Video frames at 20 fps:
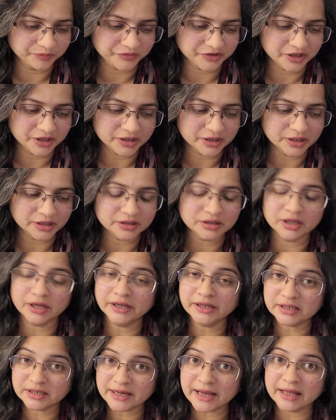
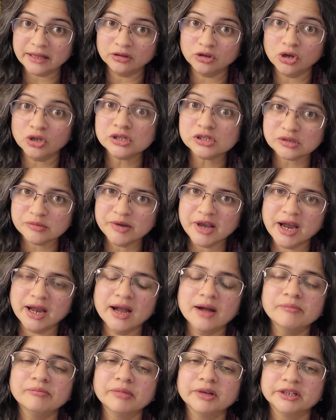it can also be
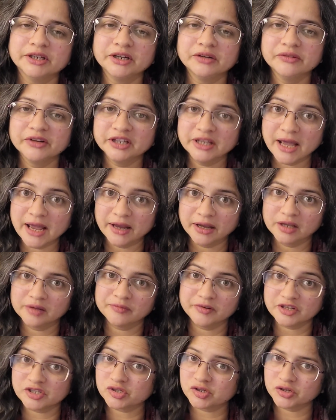accompanied with anger,
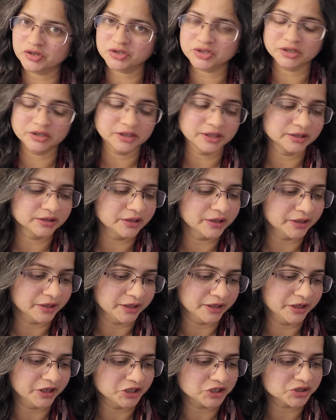frustration and
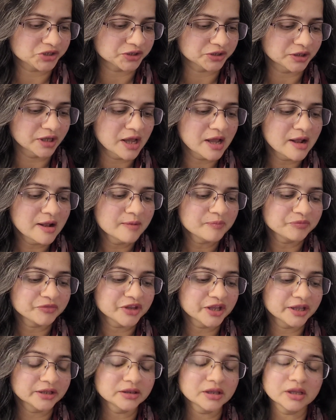irritation.
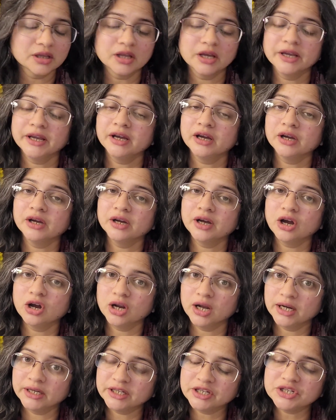Then
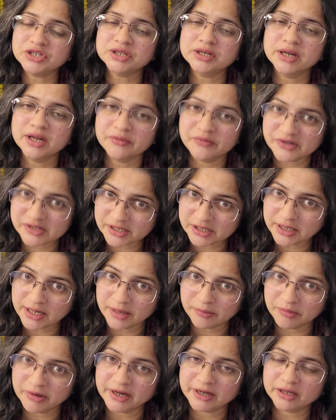attention deficit
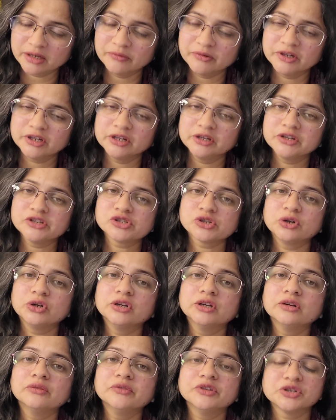hyperactivity
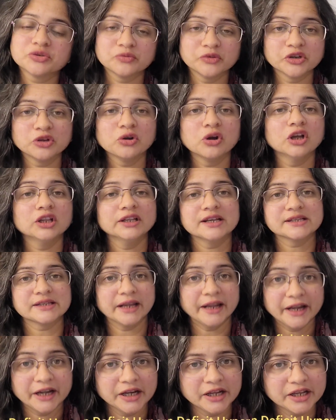disorder, which we call as
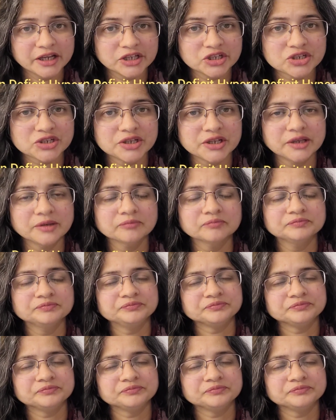ADHD,